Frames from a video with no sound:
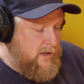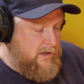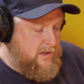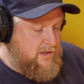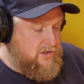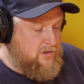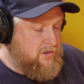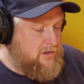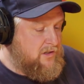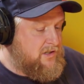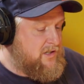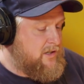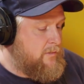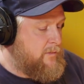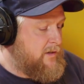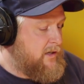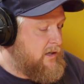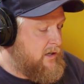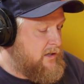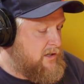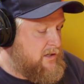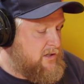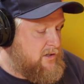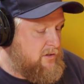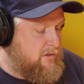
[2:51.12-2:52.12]
it's not something
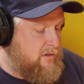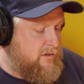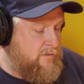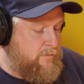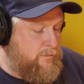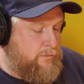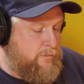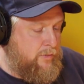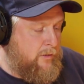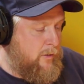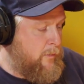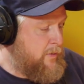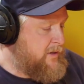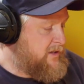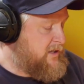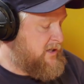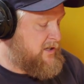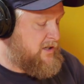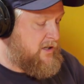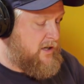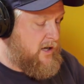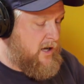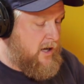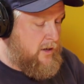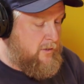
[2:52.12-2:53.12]
I'd sort of pop in the
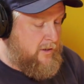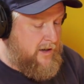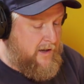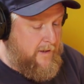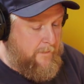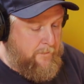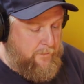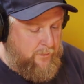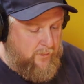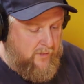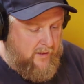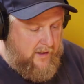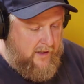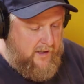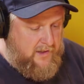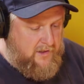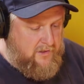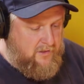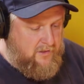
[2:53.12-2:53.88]
diary. It's